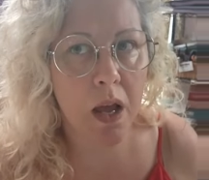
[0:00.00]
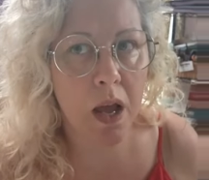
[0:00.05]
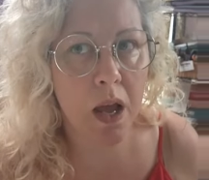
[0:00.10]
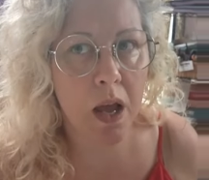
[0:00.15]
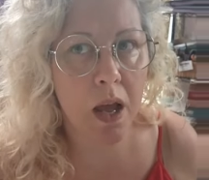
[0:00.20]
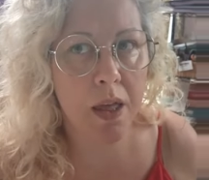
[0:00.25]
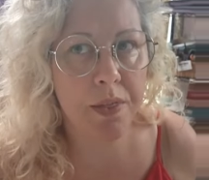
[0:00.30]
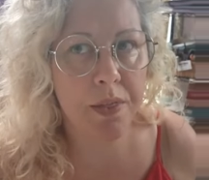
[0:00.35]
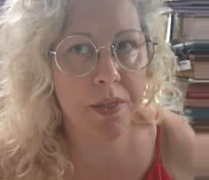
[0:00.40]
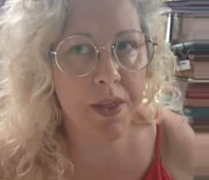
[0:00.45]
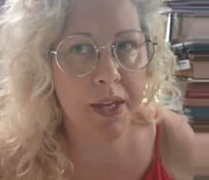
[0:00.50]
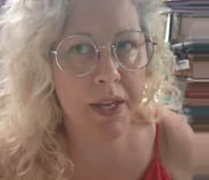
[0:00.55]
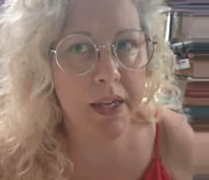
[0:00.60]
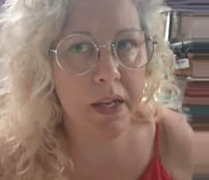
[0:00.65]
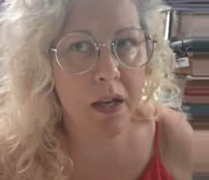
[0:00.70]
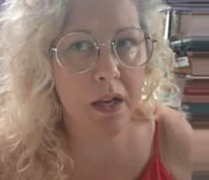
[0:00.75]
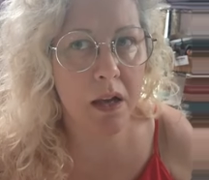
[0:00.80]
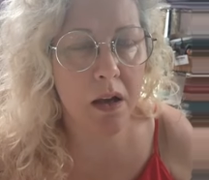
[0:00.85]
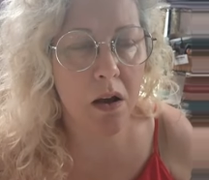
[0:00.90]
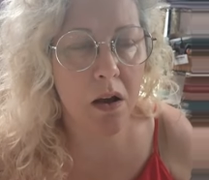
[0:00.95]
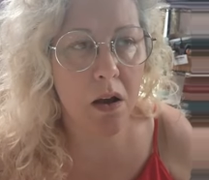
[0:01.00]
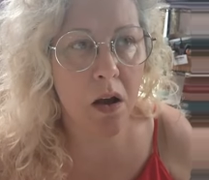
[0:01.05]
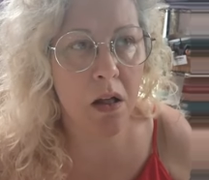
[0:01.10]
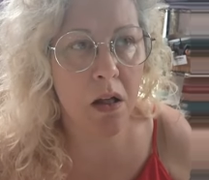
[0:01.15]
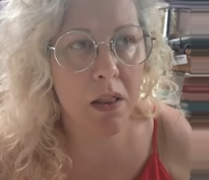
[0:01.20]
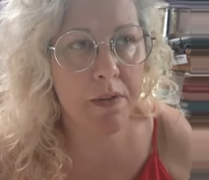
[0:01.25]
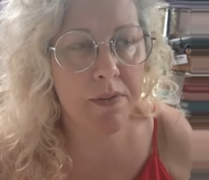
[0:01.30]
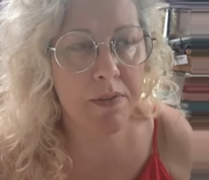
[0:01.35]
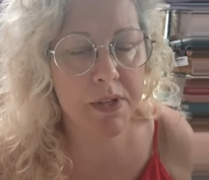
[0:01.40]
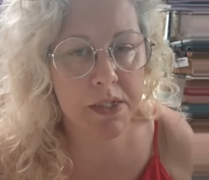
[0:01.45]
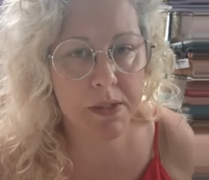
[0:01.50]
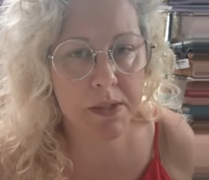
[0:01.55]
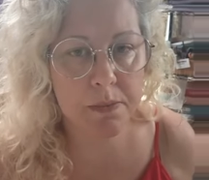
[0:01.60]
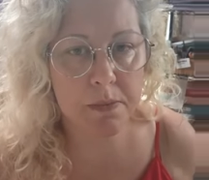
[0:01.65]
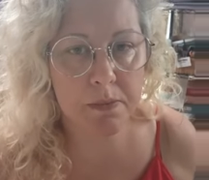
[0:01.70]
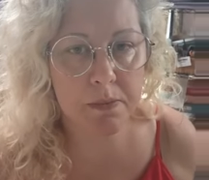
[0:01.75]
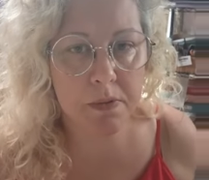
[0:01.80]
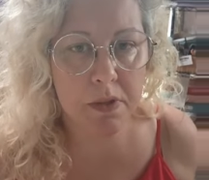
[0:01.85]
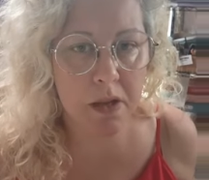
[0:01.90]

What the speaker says: I think all of it's